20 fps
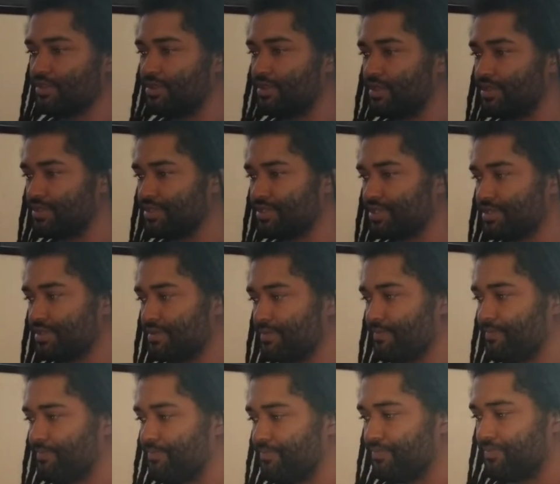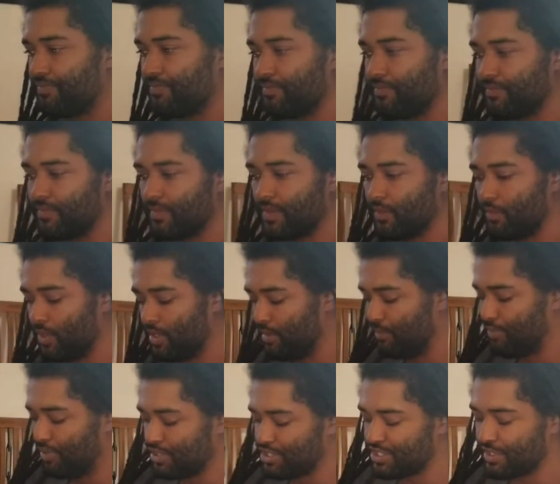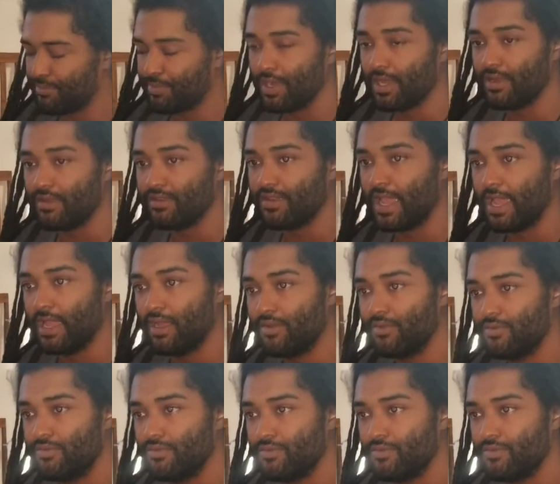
there's. When you push a button down,